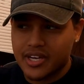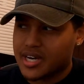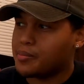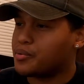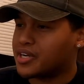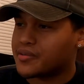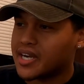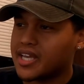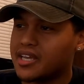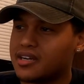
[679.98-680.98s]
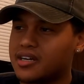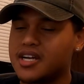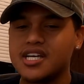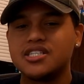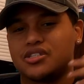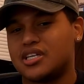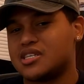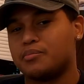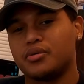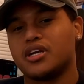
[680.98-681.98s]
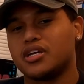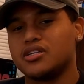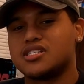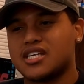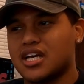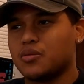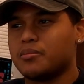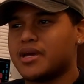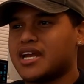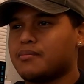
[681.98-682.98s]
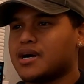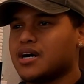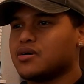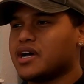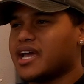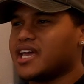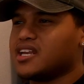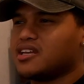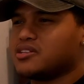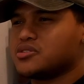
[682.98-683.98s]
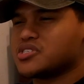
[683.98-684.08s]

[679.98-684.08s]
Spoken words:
I'm gonna put it right here. So that's a pretty good sale. We made about $80 to